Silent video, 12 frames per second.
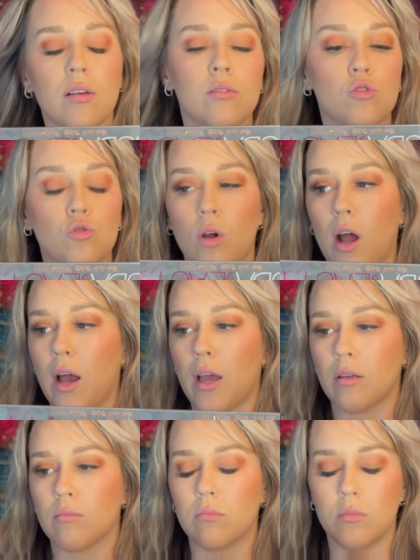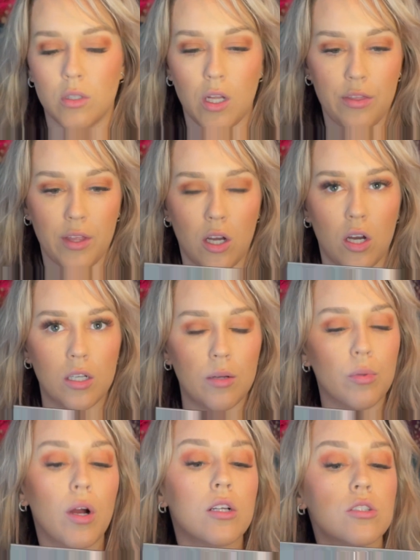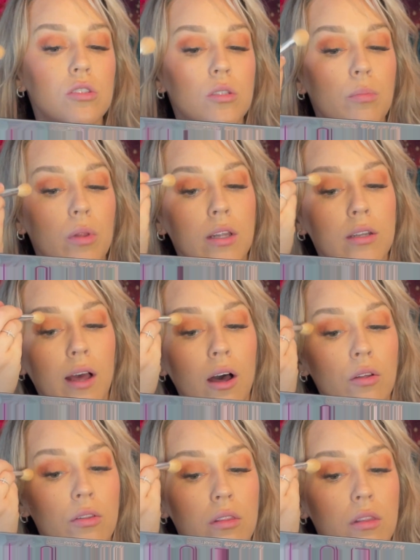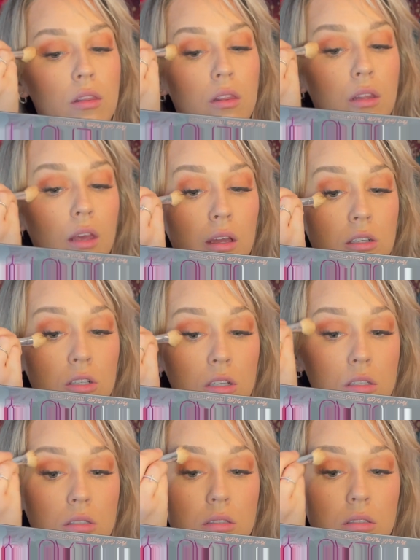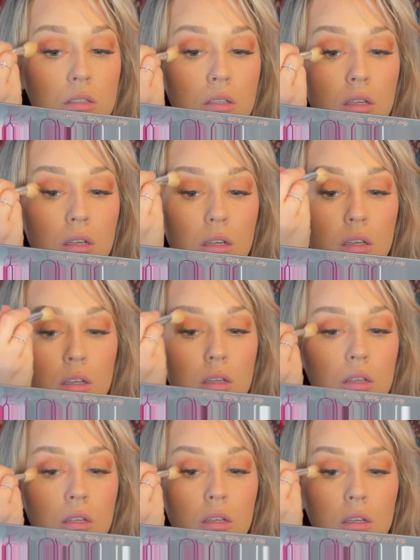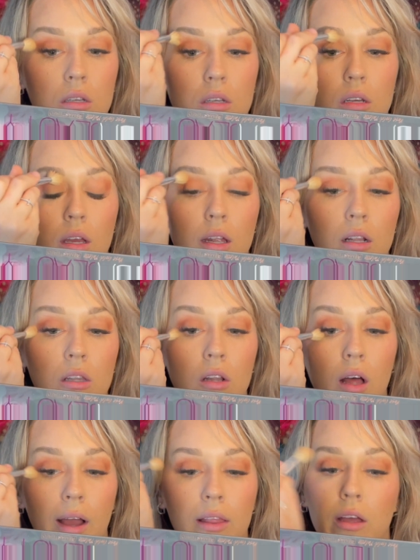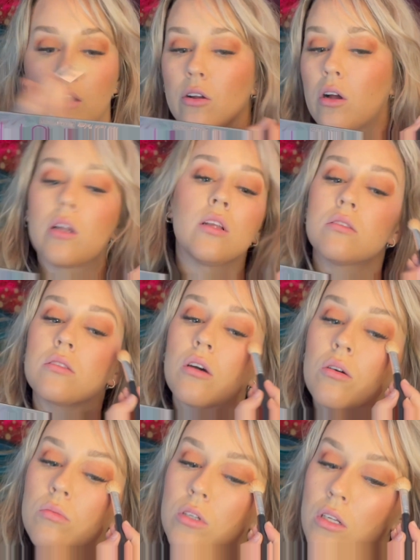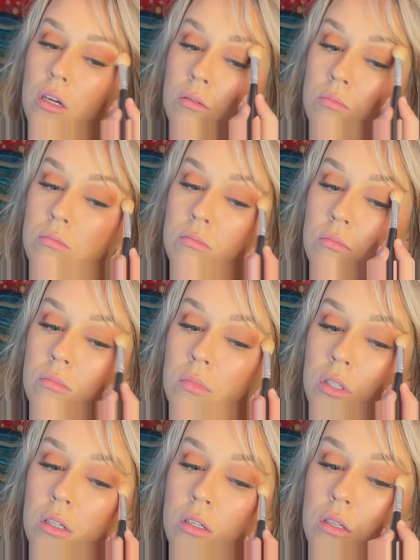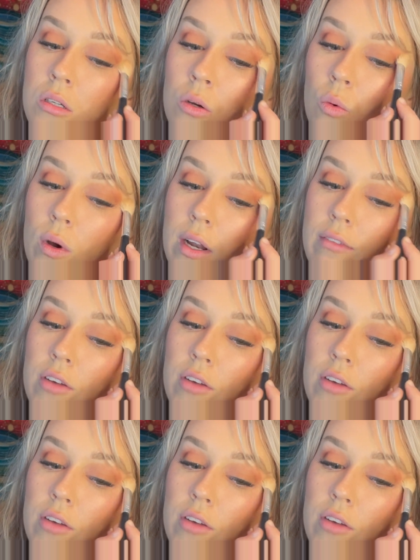dry, nothing on it brush to blend out the edges. I had a little highlighter on it, so, you know, whatever.